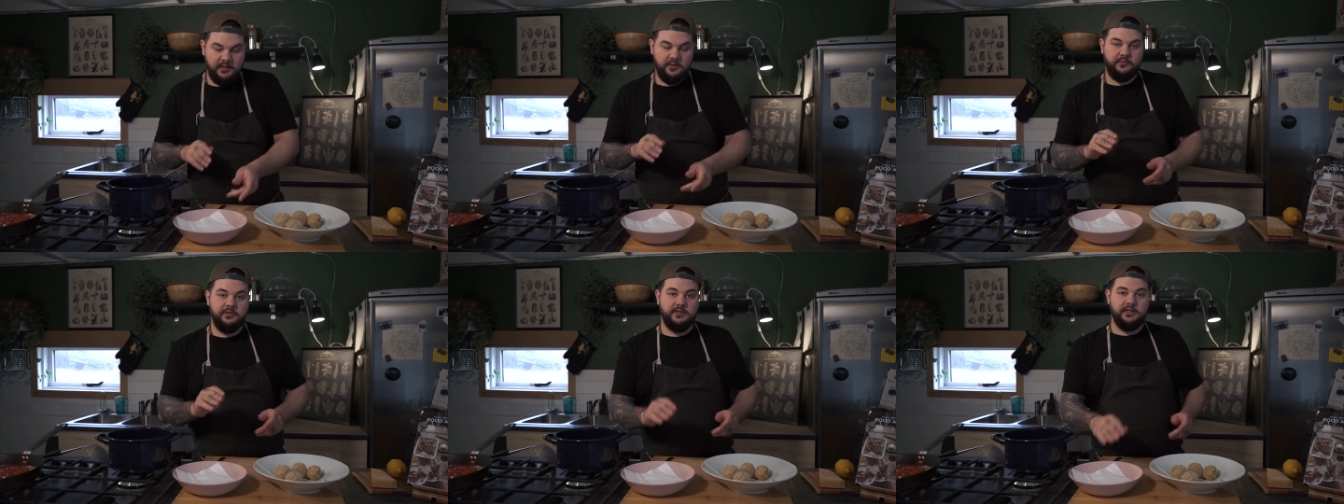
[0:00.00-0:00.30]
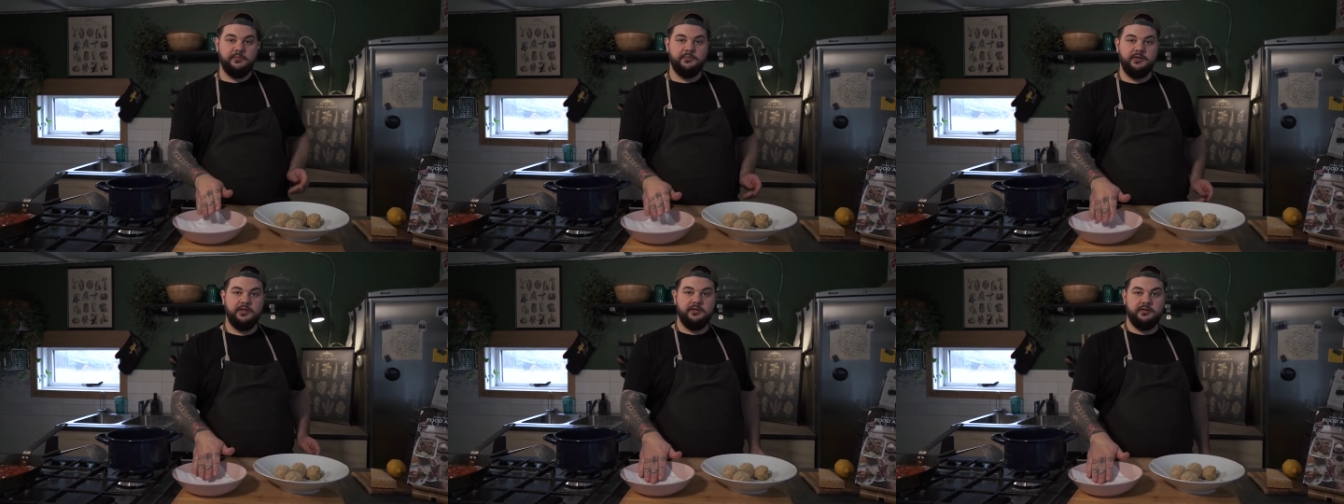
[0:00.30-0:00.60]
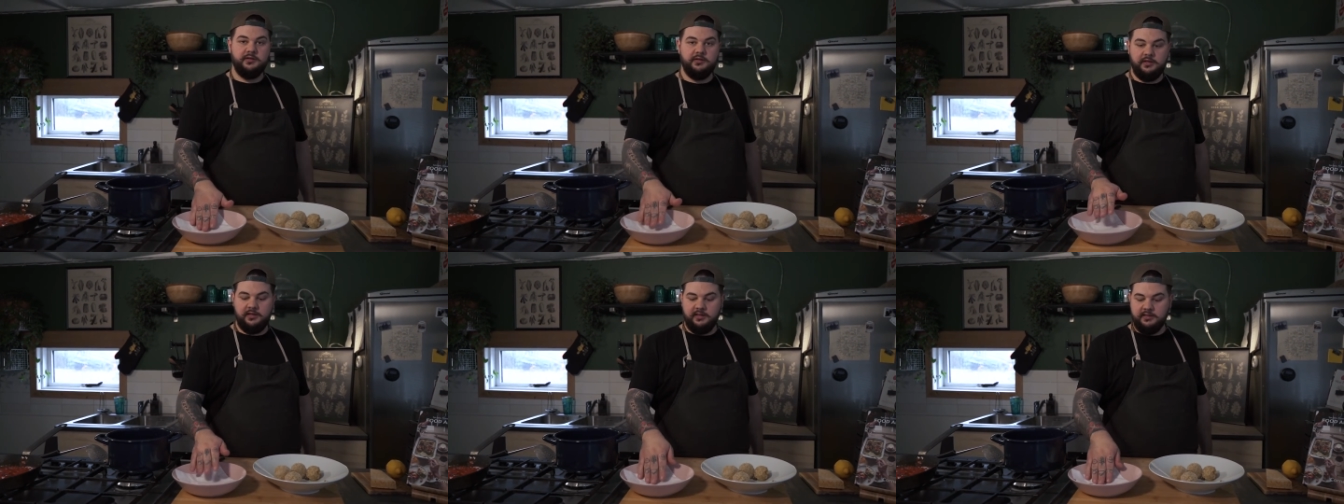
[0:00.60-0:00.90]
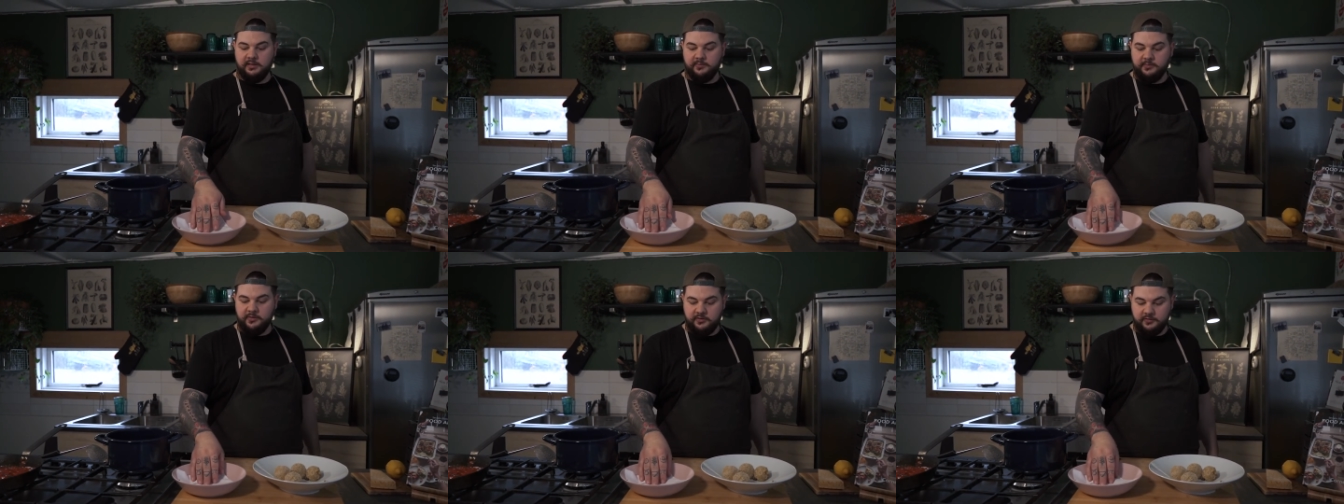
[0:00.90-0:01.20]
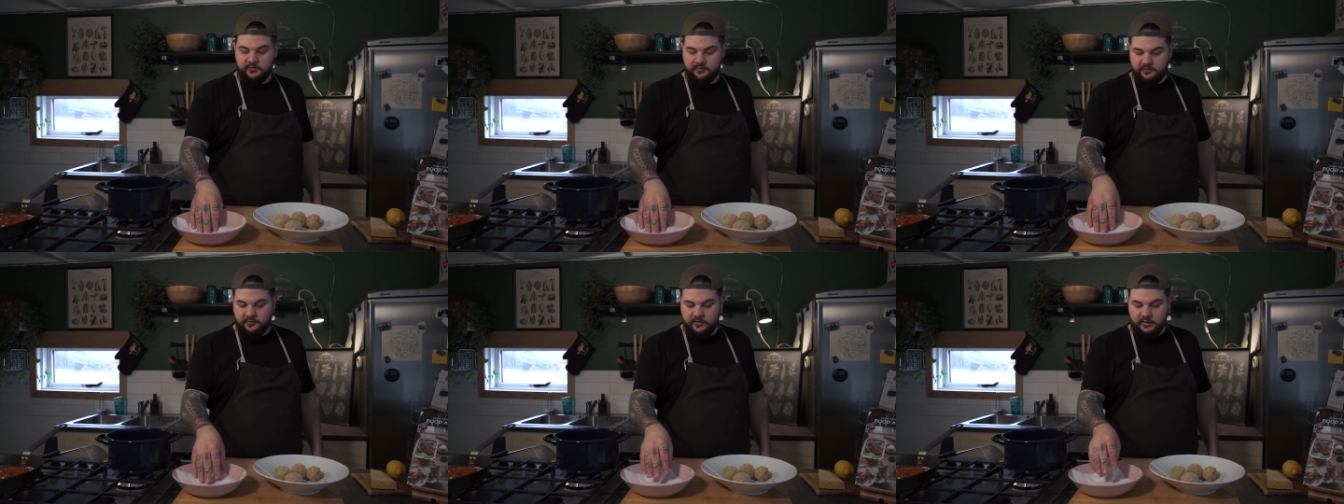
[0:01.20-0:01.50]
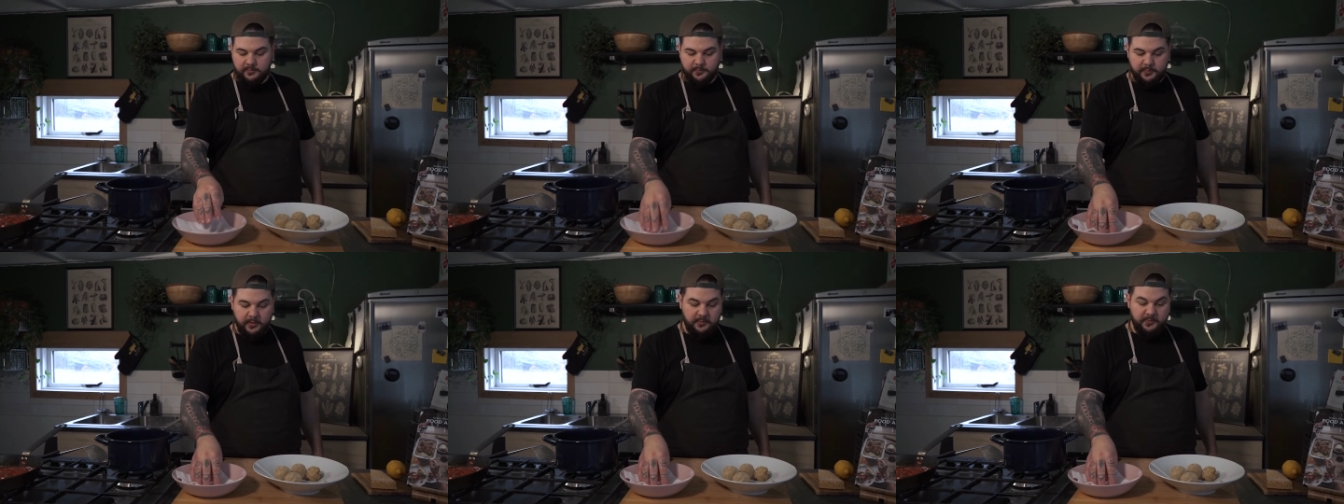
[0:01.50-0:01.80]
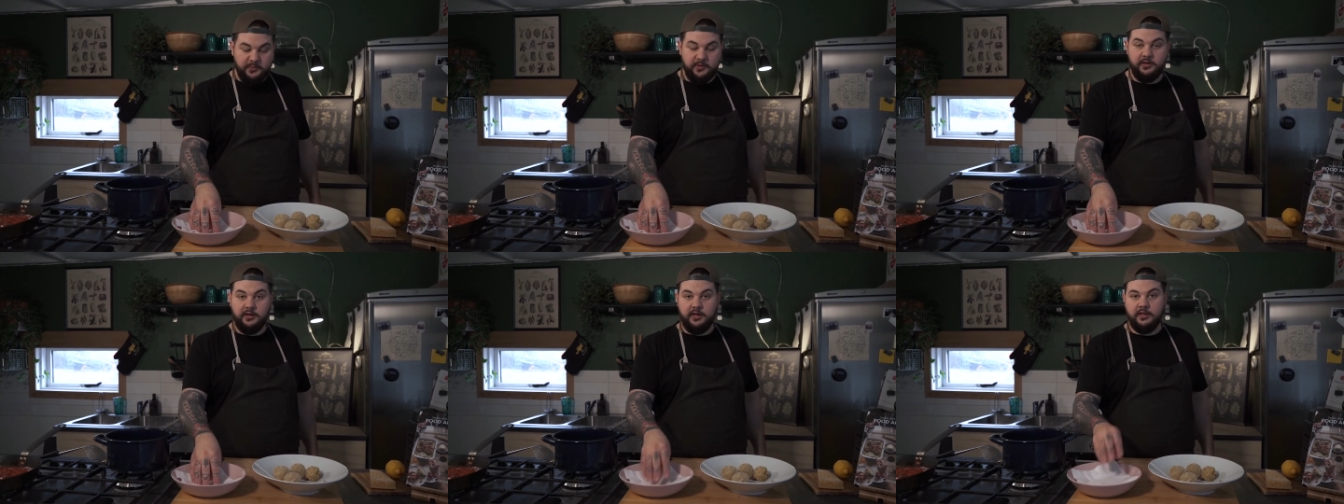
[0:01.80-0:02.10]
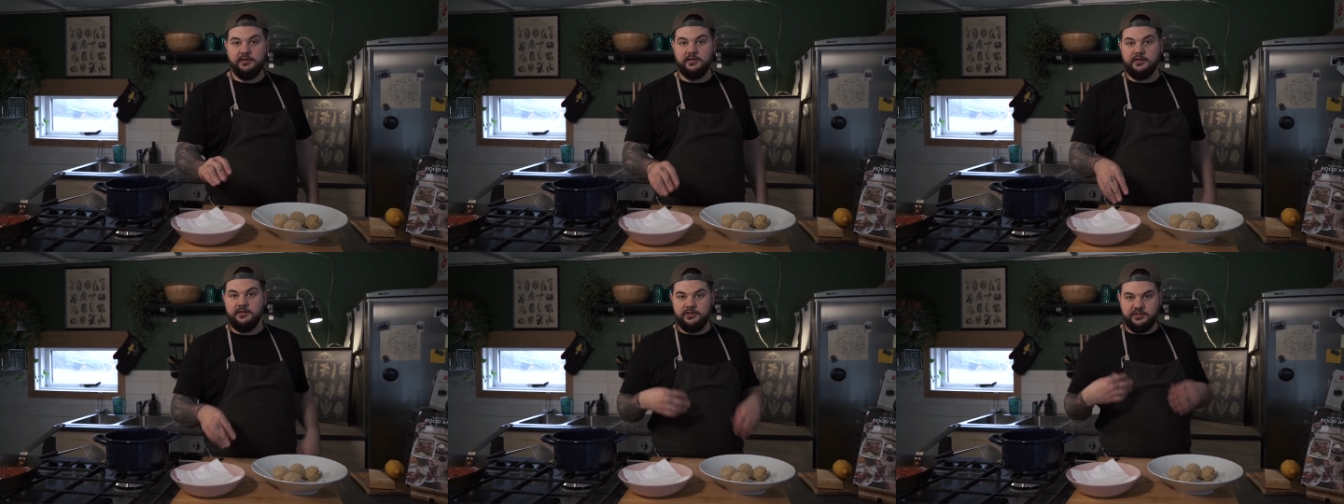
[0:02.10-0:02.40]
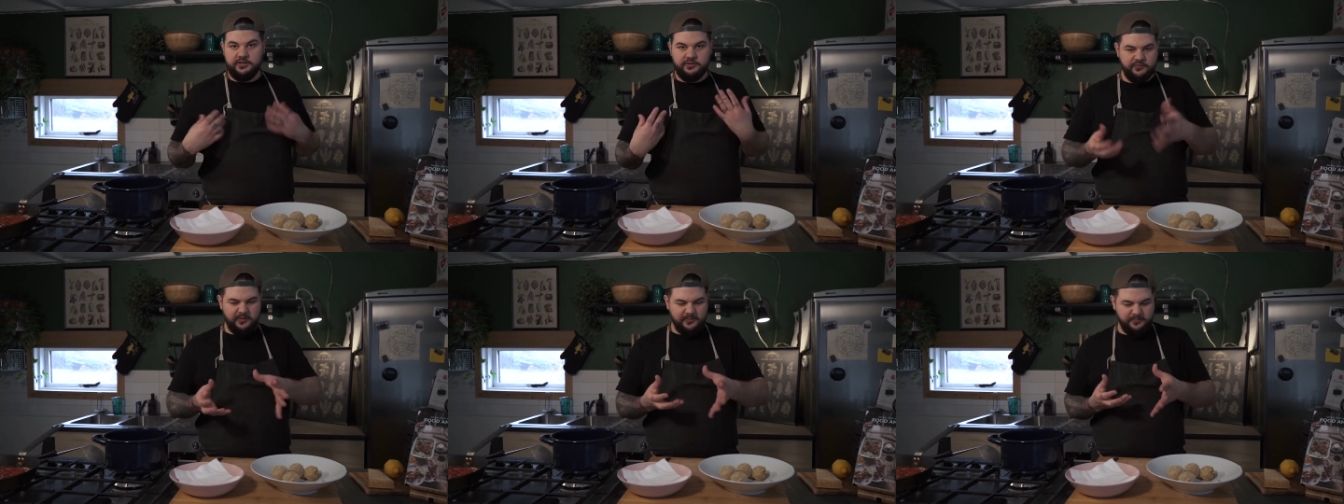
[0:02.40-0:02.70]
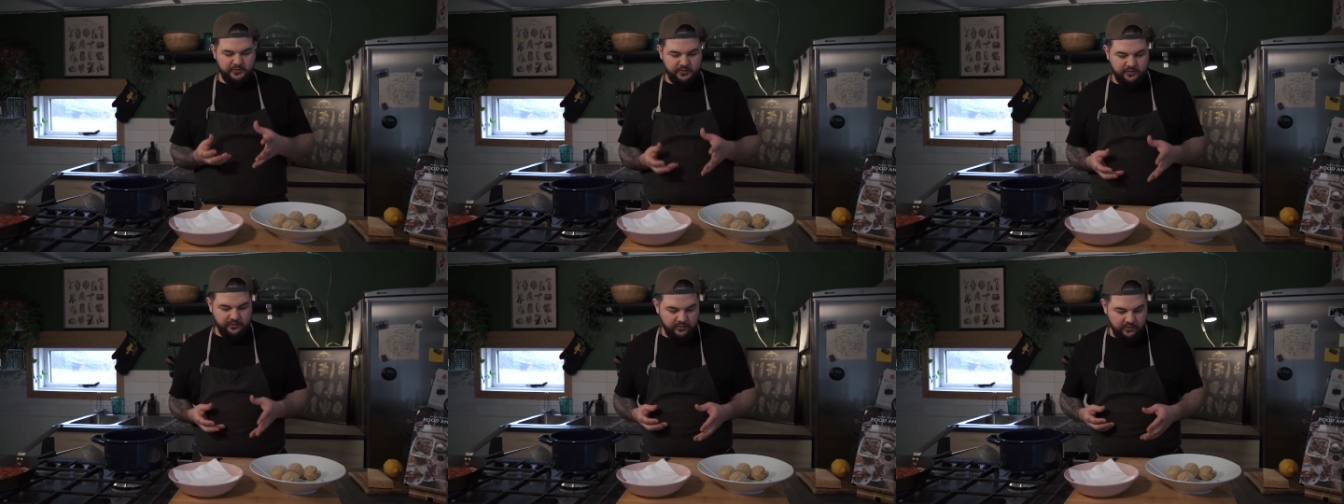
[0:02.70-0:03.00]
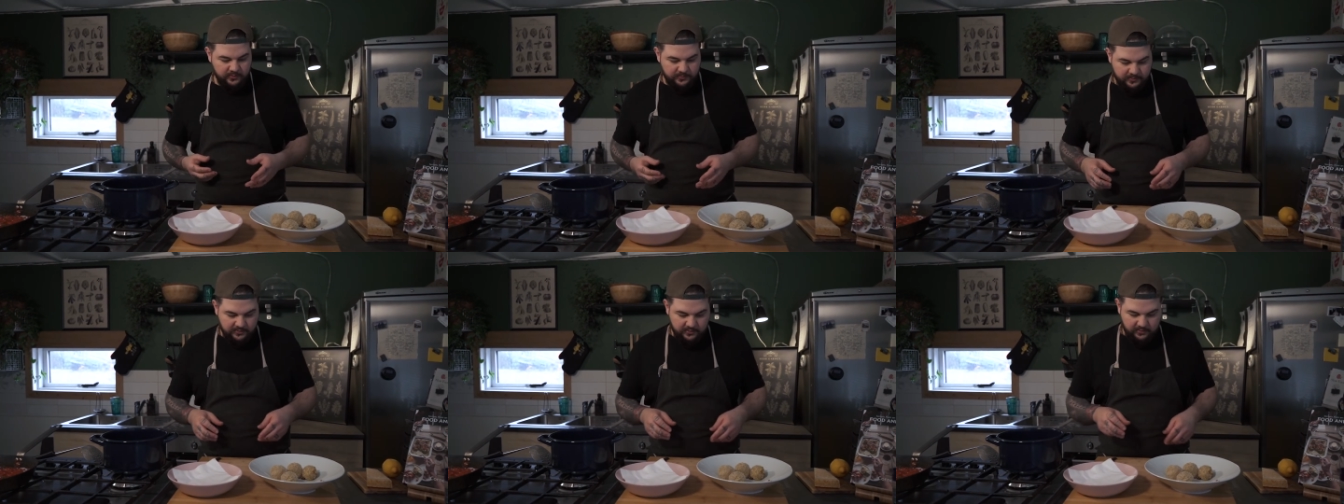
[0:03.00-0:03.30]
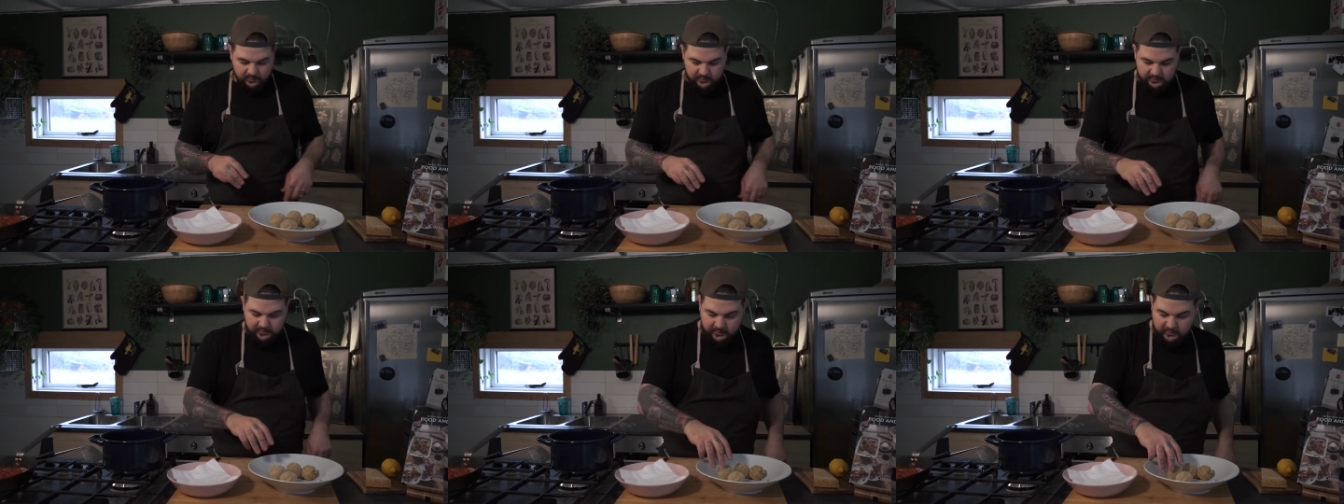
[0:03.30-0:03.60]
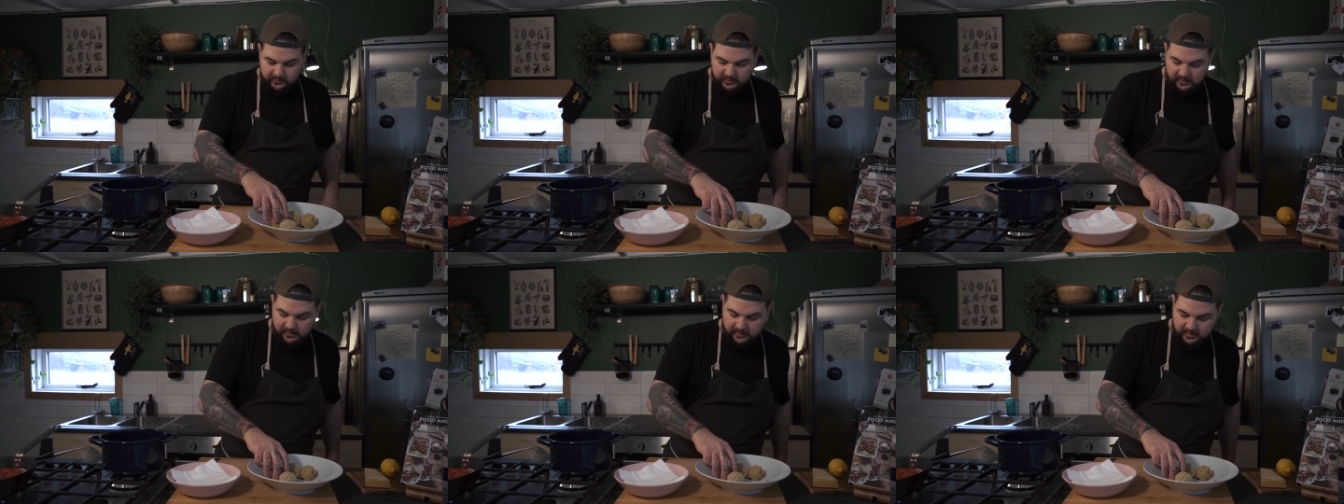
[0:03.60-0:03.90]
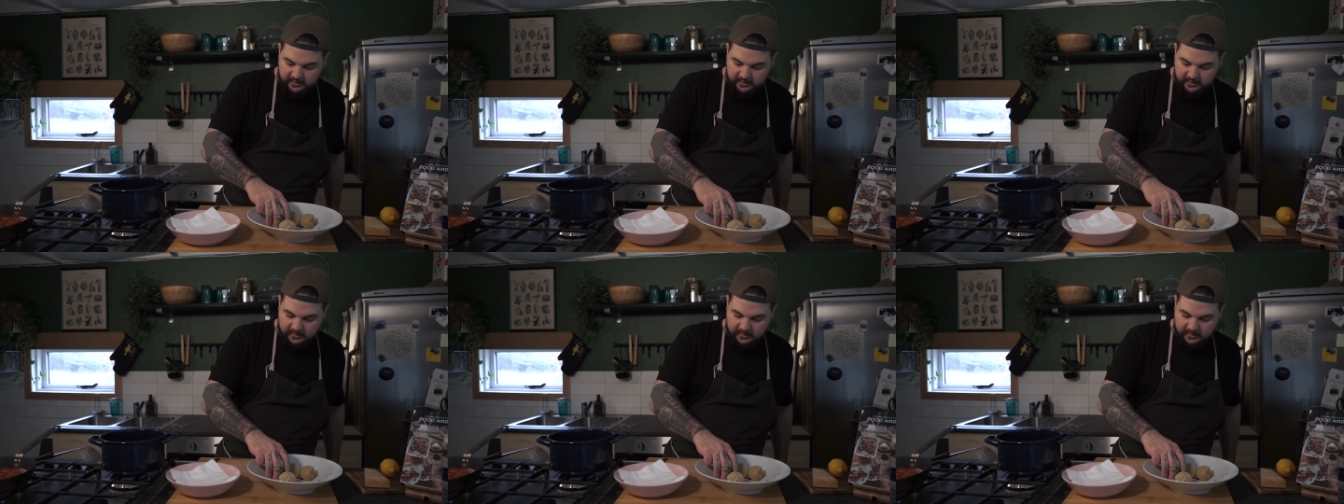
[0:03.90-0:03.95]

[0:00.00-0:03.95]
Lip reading: with a little bit of paper underneath just to absorb all the oil.